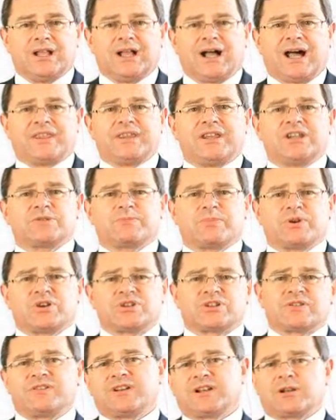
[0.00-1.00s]
I think it's
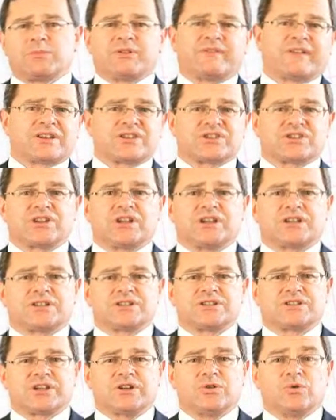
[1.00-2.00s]
because of a little bit of
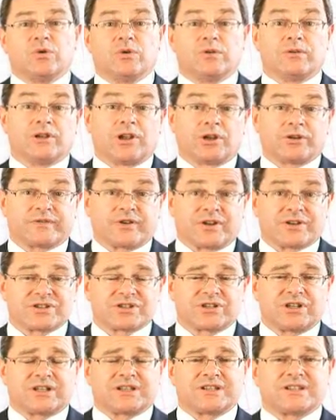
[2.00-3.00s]
uncertainty, or a lot of
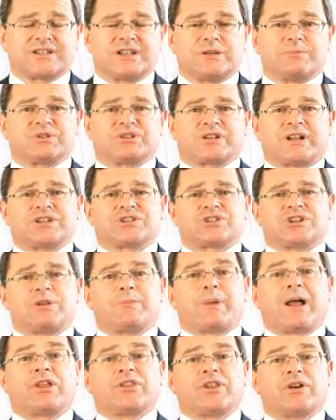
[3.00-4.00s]
uncertainty potentially
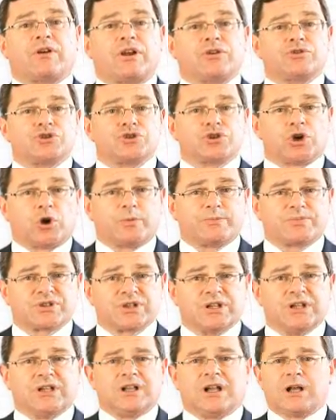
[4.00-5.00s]
about their own jobs,
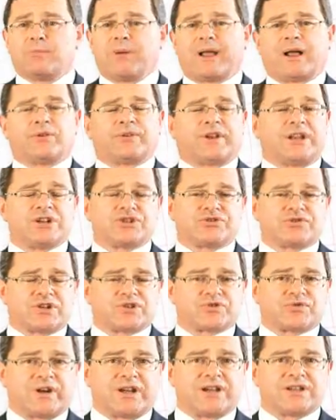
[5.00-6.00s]
about
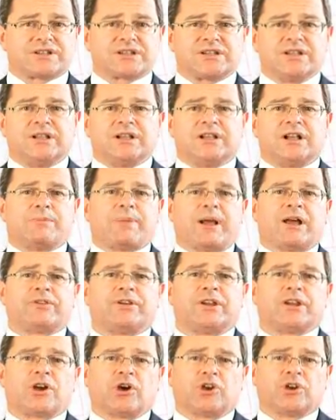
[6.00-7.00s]
interest rates, about
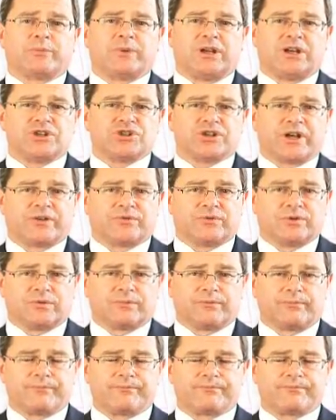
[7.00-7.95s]
the economy in general.